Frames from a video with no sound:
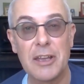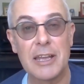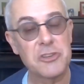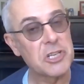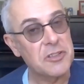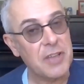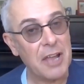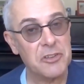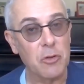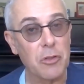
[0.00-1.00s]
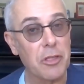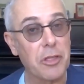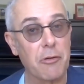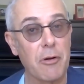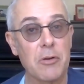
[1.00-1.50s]
and she sat on the
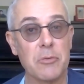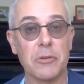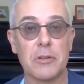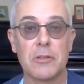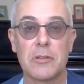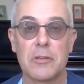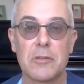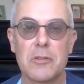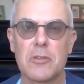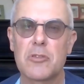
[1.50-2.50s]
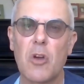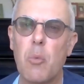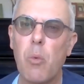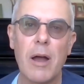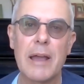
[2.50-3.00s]
throne, so
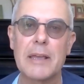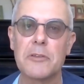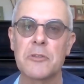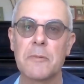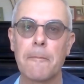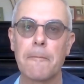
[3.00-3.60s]
wise.